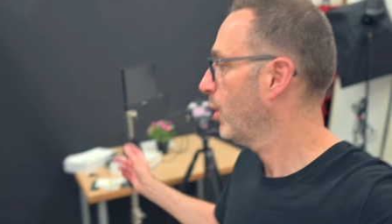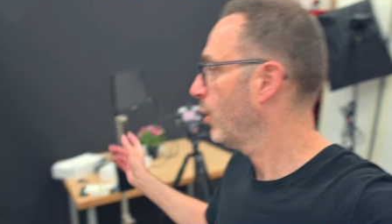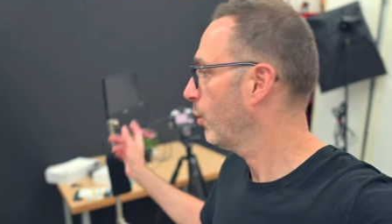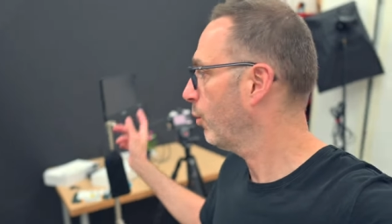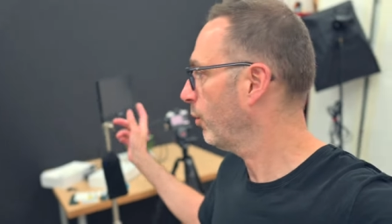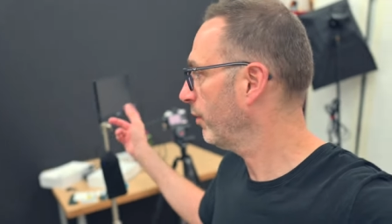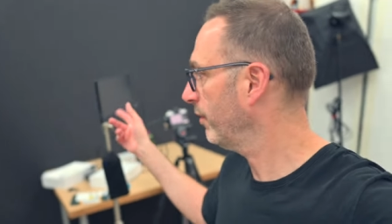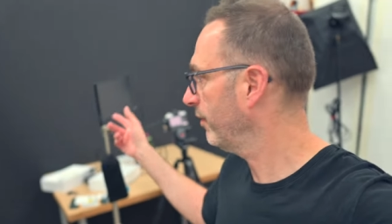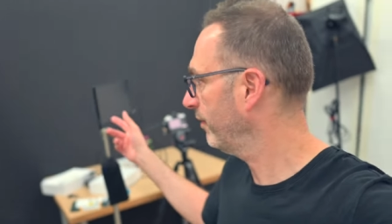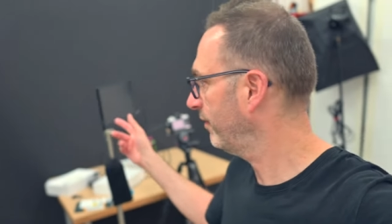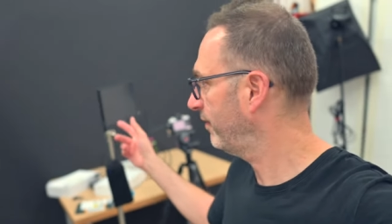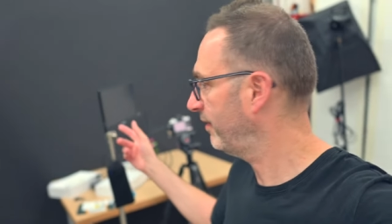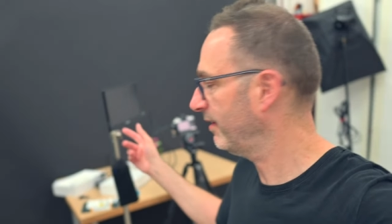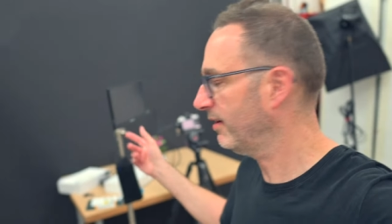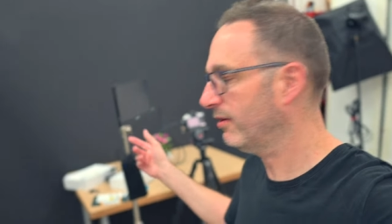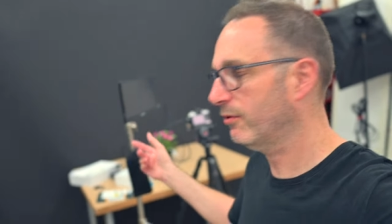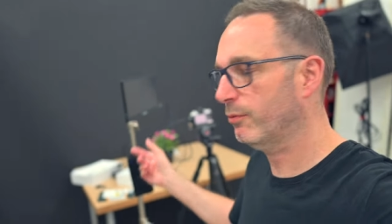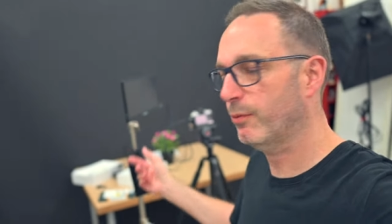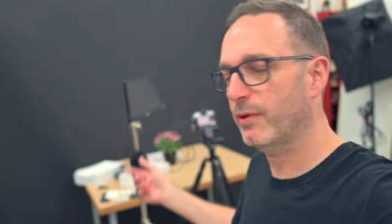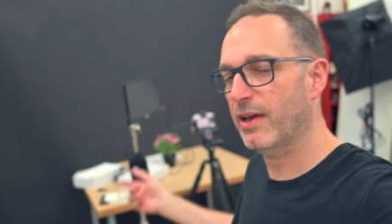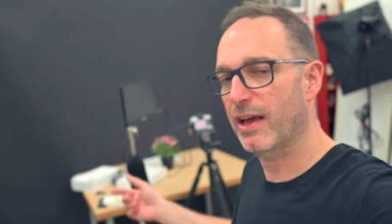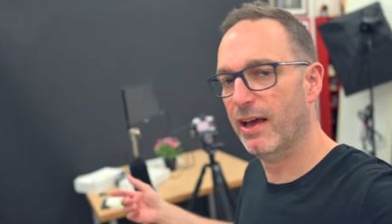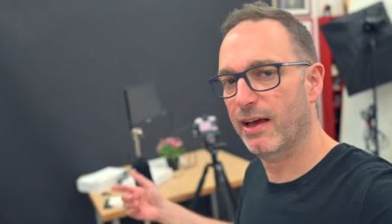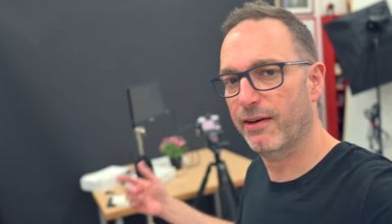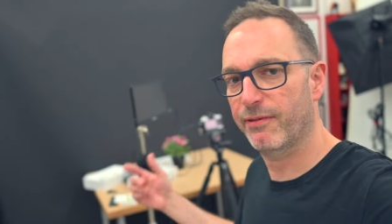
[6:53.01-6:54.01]
one of the things
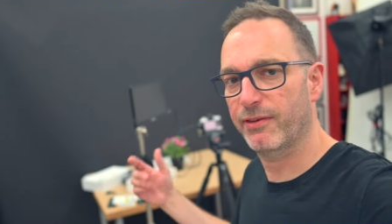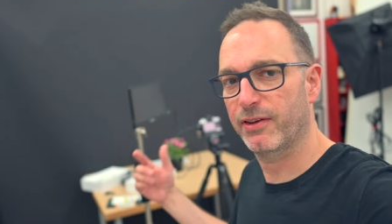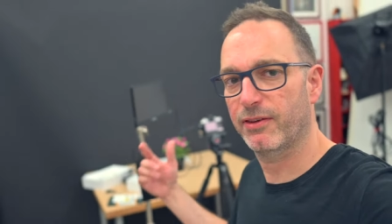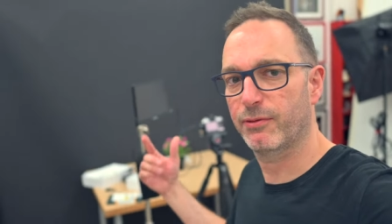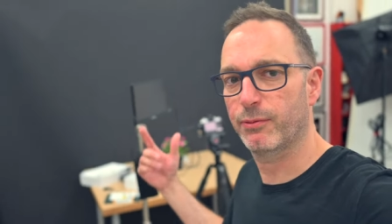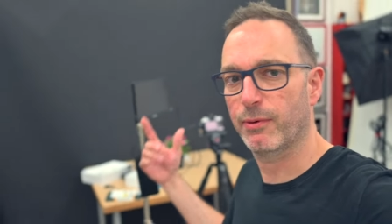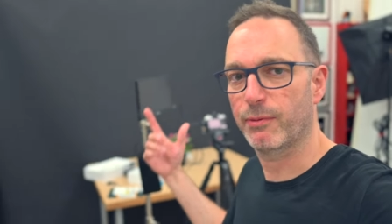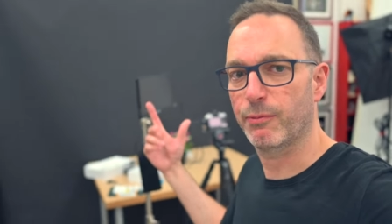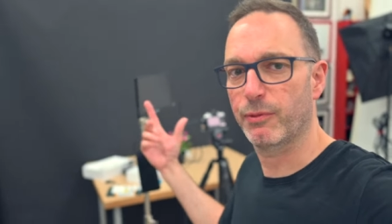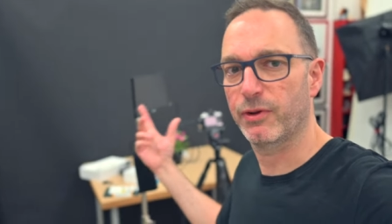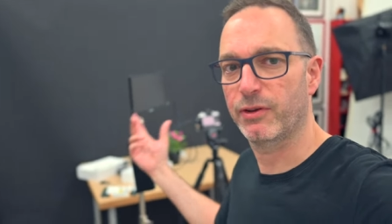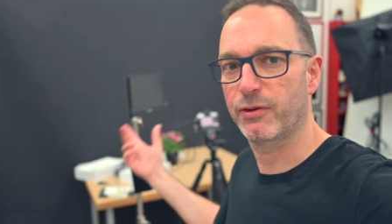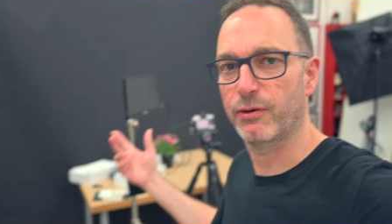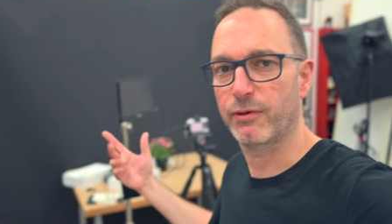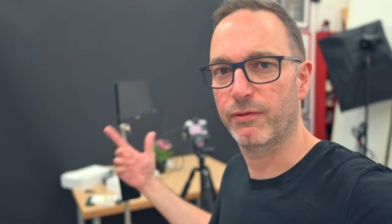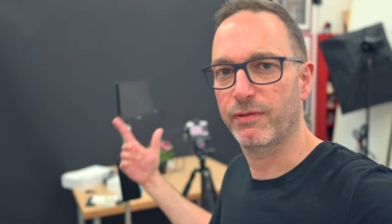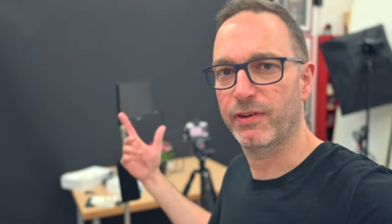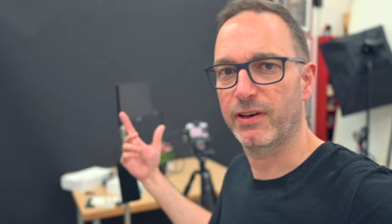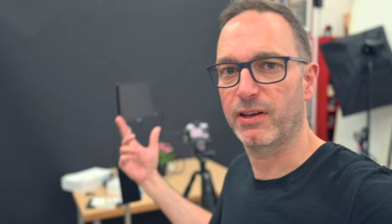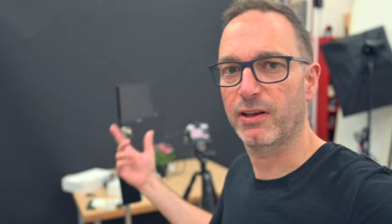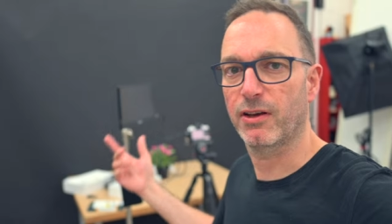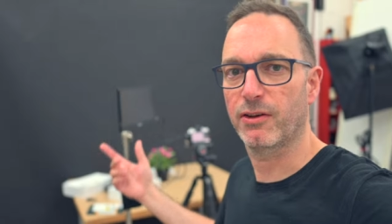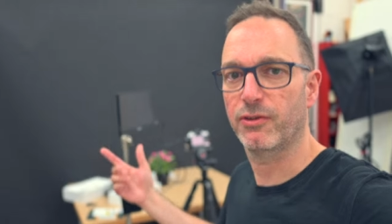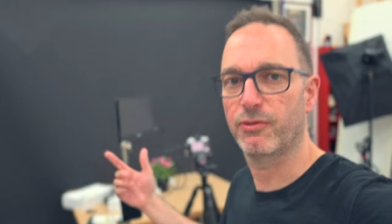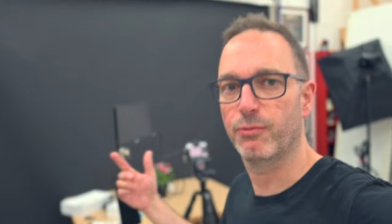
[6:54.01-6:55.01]
we have is when we do
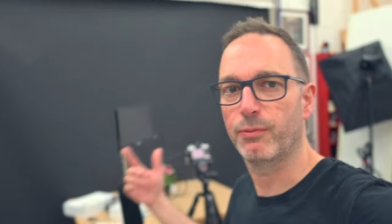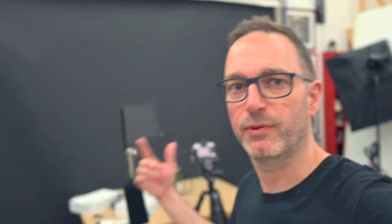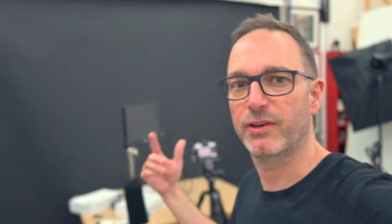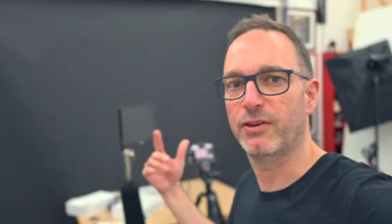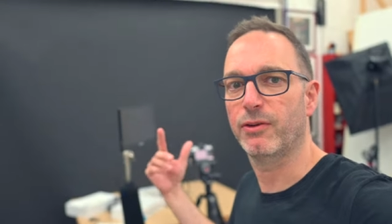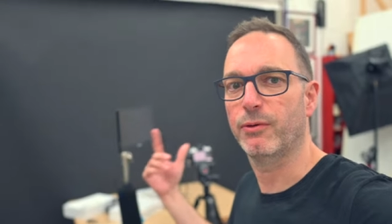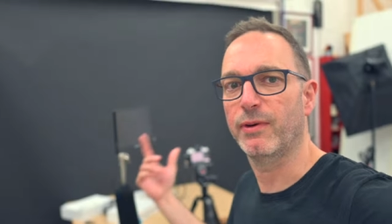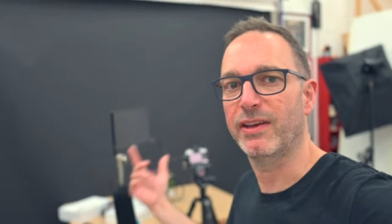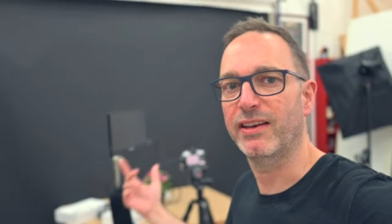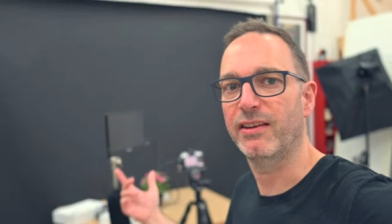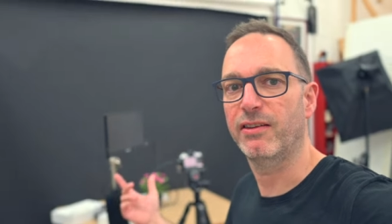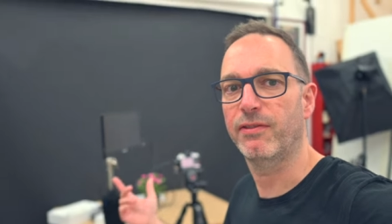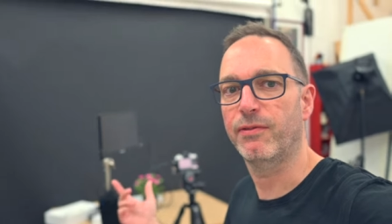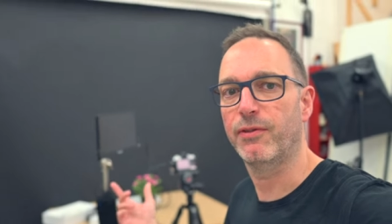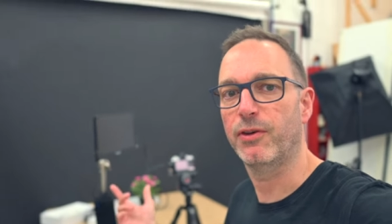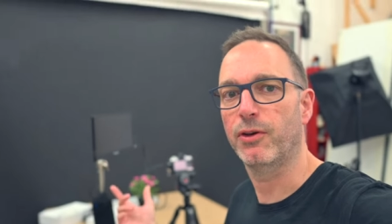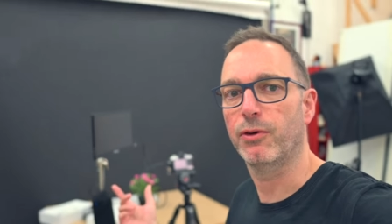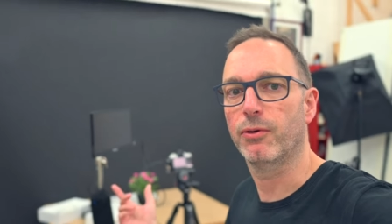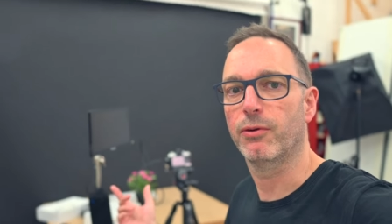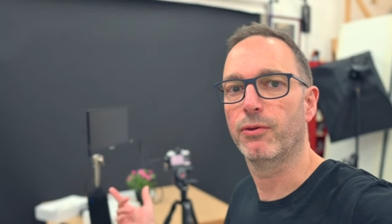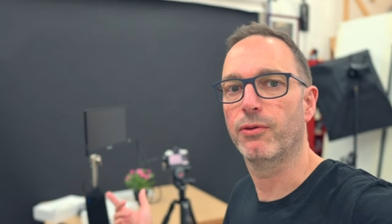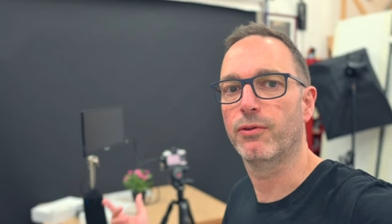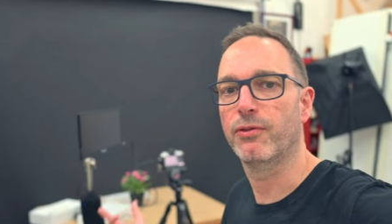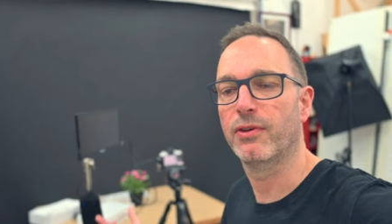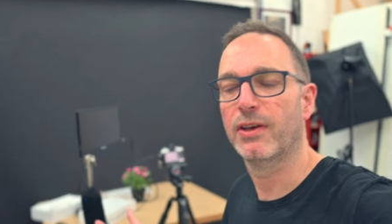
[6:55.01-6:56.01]
videos and we do
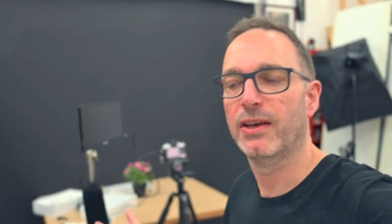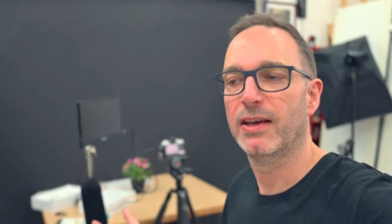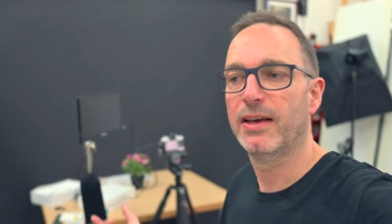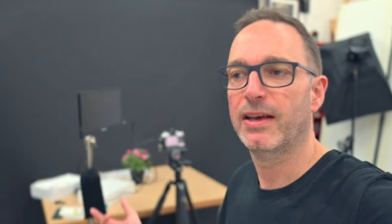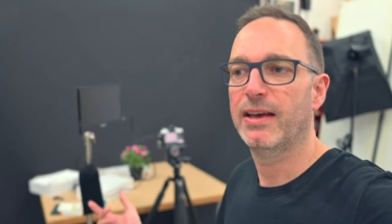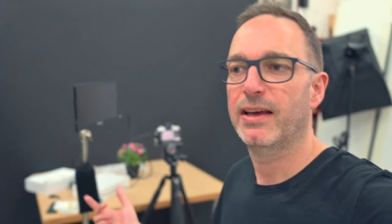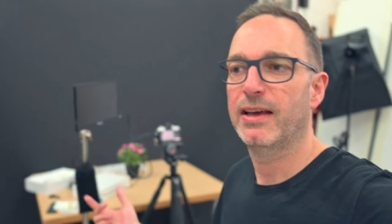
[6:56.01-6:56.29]
interviews